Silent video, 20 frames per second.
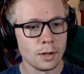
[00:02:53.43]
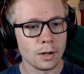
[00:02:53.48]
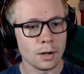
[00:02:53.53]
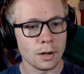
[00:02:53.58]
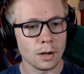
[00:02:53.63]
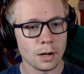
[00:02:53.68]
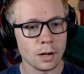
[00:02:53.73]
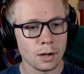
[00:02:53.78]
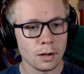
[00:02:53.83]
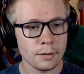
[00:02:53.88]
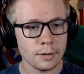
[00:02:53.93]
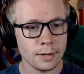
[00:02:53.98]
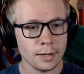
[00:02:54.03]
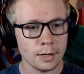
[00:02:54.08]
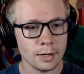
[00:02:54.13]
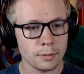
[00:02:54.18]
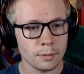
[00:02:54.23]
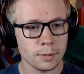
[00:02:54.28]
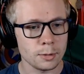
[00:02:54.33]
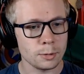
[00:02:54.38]
All
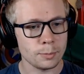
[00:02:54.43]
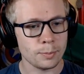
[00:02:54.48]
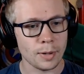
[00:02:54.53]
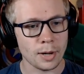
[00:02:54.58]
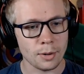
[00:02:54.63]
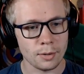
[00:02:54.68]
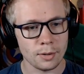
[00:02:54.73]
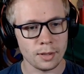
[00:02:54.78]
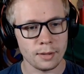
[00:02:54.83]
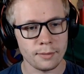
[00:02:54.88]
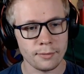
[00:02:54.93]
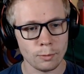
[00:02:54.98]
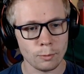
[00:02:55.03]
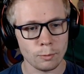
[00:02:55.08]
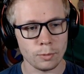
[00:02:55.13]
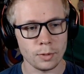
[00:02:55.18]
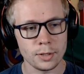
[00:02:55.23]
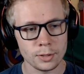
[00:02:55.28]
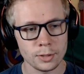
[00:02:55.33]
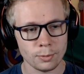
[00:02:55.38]
heroes power level
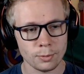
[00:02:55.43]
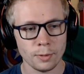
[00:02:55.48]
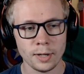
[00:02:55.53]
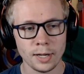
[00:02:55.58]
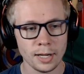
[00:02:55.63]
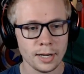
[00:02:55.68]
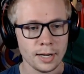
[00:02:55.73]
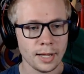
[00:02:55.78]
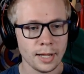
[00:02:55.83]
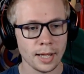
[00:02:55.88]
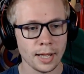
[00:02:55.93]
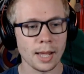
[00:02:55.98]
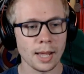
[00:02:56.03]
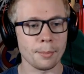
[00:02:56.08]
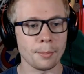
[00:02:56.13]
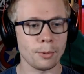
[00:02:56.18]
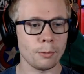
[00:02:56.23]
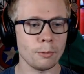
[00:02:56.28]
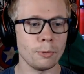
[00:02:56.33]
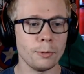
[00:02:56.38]
120 and
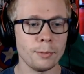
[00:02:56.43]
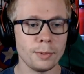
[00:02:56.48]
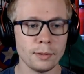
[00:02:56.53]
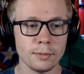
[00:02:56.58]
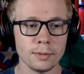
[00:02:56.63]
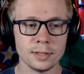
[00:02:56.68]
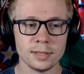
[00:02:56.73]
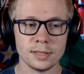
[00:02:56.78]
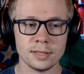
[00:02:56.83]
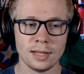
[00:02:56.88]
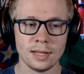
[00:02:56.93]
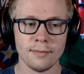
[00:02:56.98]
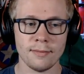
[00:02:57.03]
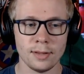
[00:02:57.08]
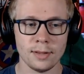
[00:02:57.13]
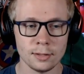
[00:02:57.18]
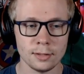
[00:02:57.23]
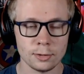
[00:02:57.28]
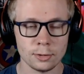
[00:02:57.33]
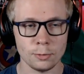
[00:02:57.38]
up will be
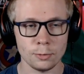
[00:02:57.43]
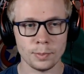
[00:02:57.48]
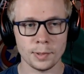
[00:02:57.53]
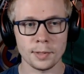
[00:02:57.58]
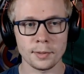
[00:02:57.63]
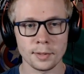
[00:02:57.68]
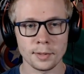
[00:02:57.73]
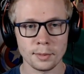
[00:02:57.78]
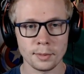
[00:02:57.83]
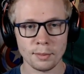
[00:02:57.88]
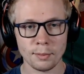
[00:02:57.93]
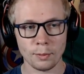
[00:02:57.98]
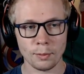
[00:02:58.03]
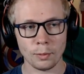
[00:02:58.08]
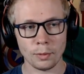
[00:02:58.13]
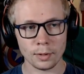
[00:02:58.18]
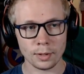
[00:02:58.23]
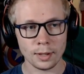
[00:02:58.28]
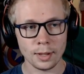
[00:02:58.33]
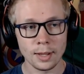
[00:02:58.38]
receiving superior
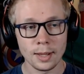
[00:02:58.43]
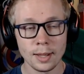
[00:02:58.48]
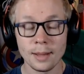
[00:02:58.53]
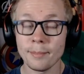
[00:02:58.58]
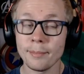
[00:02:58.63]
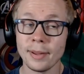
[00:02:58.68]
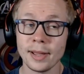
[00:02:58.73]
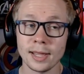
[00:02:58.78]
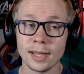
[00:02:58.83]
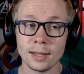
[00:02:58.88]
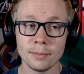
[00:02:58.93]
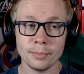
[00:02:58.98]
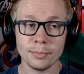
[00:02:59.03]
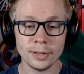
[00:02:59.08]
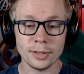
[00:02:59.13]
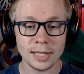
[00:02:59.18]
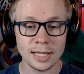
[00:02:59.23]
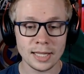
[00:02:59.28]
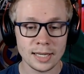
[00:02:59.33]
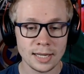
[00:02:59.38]
reward by
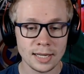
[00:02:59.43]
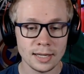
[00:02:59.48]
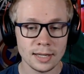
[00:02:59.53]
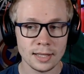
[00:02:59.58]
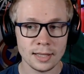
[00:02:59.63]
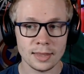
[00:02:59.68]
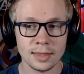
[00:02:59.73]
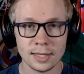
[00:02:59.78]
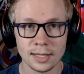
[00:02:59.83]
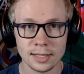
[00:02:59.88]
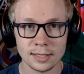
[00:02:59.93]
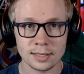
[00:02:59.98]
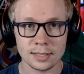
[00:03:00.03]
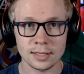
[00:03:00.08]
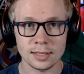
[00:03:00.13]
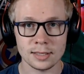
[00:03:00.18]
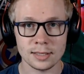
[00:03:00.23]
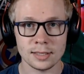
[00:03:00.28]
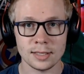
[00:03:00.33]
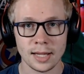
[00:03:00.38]
completing this
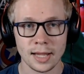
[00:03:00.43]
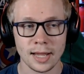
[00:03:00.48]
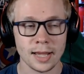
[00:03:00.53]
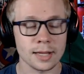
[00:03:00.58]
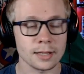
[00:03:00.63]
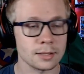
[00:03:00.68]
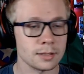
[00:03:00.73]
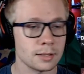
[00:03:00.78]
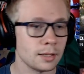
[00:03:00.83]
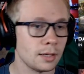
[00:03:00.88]
task.